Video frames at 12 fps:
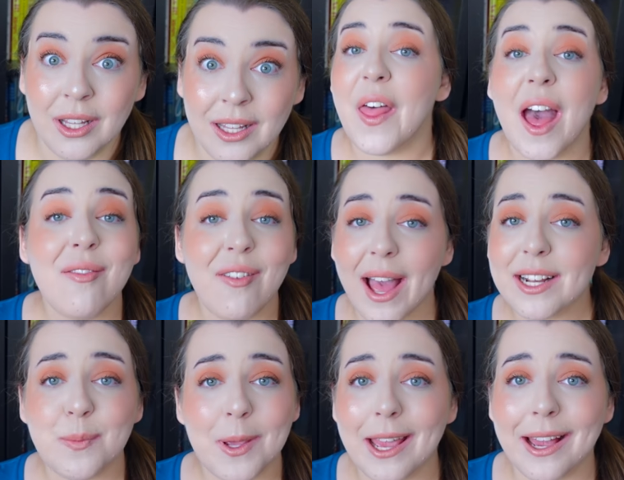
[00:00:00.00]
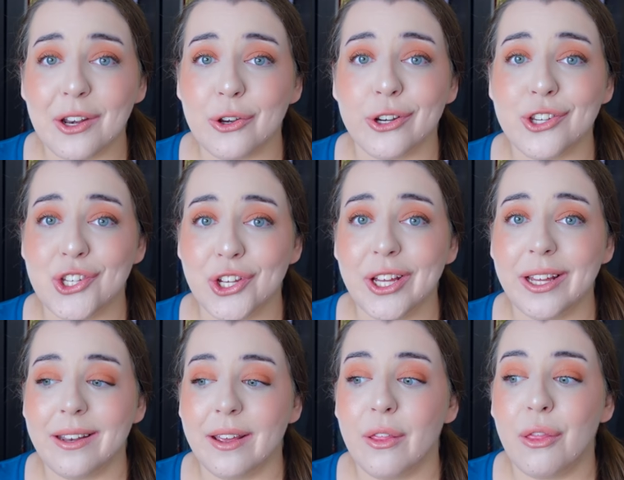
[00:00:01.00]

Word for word: But that fact being understood,